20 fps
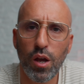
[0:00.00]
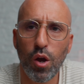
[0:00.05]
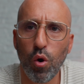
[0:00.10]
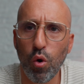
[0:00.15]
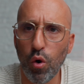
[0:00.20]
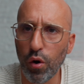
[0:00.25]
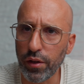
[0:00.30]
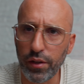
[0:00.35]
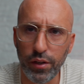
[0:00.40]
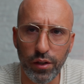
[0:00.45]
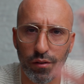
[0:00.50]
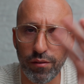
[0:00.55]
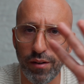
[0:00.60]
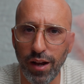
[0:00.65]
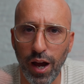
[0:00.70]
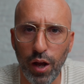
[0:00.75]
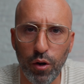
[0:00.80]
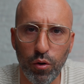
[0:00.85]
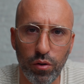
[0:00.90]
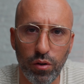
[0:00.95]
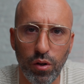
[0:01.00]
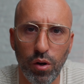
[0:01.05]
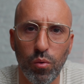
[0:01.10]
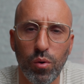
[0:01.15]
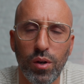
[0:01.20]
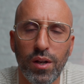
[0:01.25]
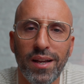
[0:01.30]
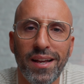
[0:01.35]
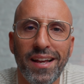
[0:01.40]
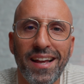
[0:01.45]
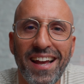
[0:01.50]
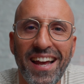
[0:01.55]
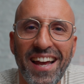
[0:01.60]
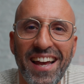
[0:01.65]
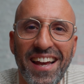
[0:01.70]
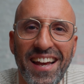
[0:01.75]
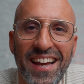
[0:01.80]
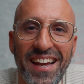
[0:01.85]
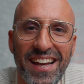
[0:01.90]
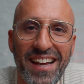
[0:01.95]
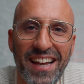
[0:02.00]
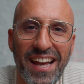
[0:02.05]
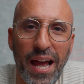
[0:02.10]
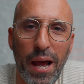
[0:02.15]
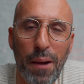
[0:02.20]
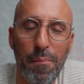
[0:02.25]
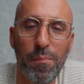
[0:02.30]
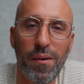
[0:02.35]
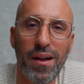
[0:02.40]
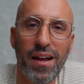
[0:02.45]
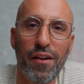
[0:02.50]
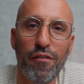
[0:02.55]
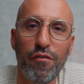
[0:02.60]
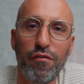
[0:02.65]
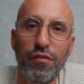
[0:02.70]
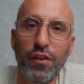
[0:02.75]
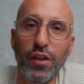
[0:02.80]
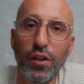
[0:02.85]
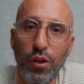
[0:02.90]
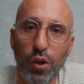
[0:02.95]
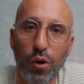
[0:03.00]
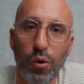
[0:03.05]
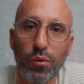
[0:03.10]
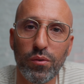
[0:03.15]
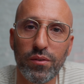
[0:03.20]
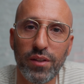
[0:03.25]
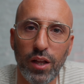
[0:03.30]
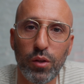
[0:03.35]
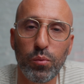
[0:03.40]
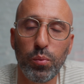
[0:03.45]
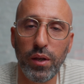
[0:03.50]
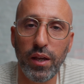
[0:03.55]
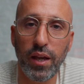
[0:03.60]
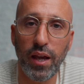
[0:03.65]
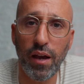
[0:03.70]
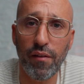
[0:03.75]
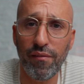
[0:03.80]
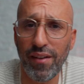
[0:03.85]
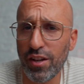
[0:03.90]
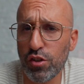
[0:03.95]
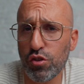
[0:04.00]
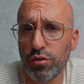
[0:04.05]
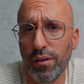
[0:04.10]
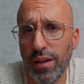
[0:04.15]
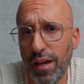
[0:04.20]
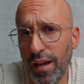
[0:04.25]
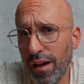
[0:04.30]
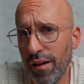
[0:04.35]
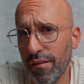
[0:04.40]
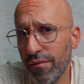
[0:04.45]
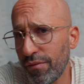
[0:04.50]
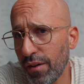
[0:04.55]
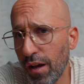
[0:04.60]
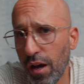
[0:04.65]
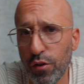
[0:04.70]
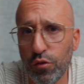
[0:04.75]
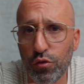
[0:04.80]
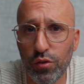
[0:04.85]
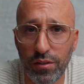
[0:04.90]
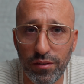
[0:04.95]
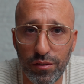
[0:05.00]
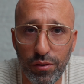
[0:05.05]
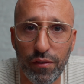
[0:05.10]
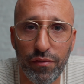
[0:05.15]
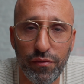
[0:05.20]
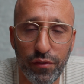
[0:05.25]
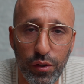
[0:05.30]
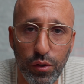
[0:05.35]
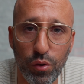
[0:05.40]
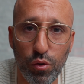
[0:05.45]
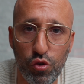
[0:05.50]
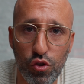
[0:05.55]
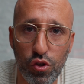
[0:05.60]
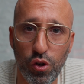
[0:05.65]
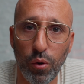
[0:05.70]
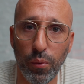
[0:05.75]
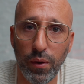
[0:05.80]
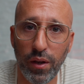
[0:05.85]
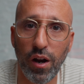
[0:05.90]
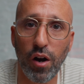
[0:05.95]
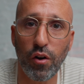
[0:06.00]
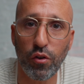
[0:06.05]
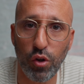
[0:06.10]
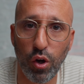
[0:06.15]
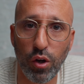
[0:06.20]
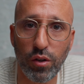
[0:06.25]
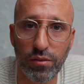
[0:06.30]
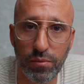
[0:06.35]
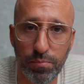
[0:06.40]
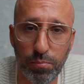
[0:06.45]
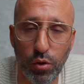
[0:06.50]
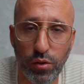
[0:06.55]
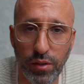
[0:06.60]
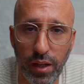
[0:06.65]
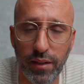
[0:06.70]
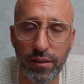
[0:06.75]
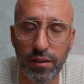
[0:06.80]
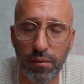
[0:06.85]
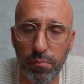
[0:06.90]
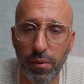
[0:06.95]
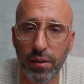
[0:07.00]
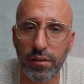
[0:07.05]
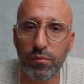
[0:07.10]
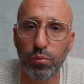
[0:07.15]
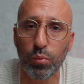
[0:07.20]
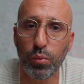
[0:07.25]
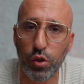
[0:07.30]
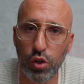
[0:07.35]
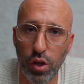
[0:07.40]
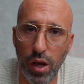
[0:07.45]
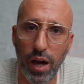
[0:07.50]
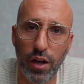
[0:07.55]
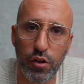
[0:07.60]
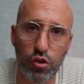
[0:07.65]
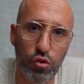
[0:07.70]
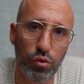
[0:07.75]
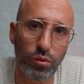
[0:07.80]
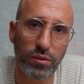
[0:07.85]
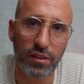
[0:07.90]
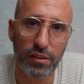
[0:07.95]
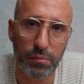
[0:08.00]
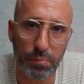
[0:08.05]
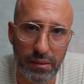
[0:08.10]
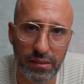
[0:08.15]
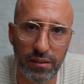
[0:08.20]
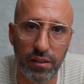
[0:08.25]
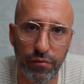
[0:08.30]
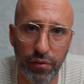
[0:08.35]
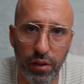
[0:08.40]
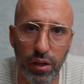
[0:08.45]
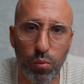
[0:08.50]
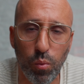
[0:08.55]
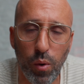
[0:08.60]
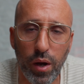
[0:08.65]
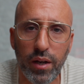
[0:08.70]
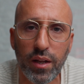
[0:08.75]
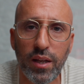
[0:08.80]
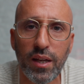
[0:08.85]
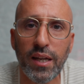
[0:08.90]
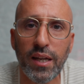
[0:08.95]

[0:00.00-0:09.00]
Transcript: or here, I don't know, a video that we have. Actually have hundreds of videos showing our dogs protecting, but I choose a specific one